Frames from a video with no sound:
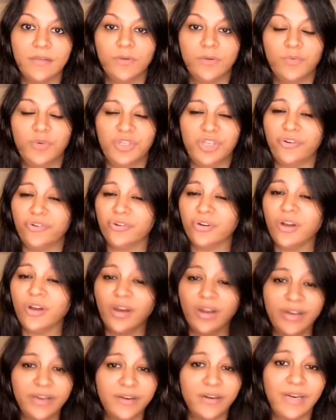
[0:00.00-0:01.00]
which are
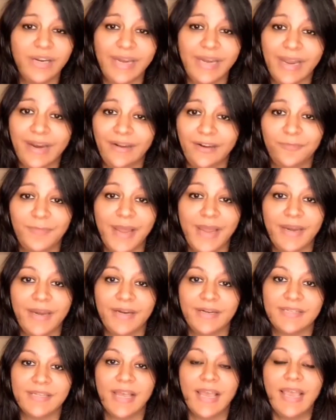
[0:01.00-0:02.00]
really, really negative
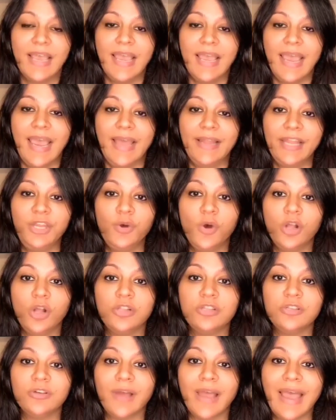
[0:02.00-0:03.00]
planets. And then you
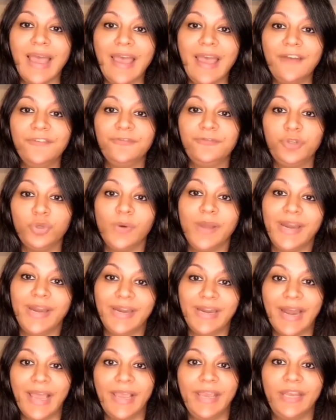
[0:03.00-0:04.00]
also have 2
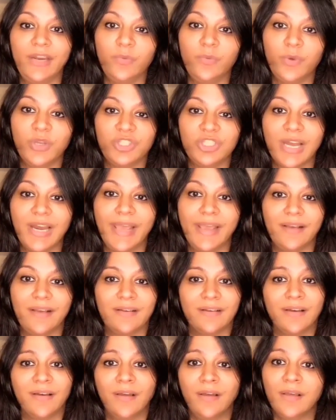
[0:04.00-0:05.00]
and 9, which are
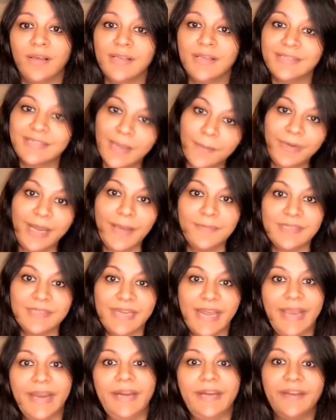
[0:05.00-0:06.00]
like sometimes
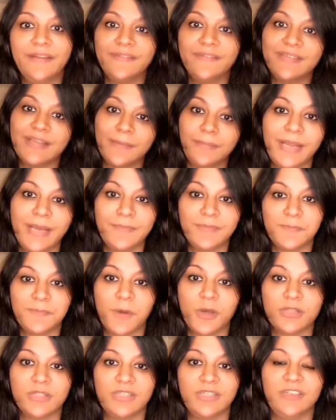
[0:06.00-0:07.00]
negative, sometimes
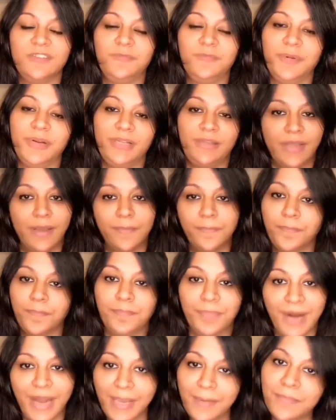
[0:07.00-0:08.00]
positive, but they're
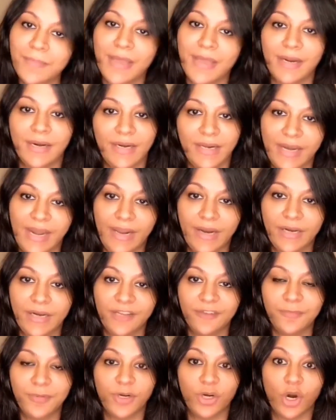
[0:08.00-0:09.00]
primarily
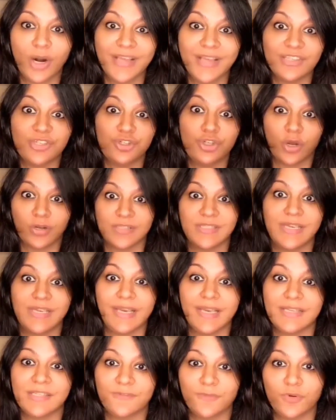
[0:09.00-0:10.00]
negative, but not as
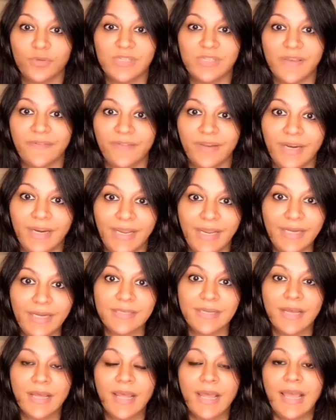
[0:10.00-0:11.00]
toxic as 4, 7, and
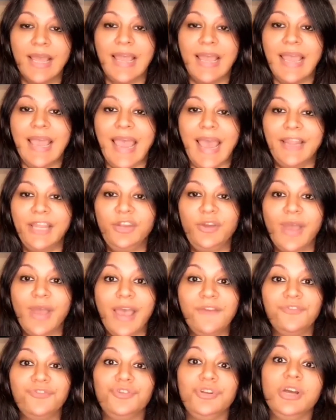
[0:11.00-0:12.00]
8. And then you
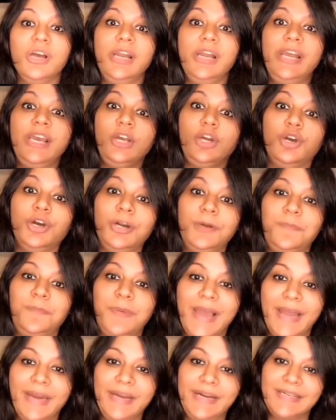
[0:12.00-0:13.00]
have really good
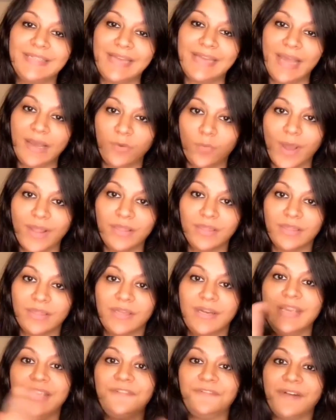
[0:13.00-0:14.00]
planets like 1,
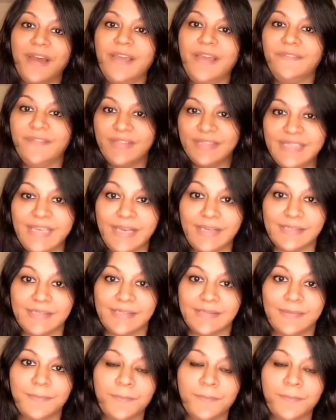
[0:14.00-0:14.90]
3, 5, and 6.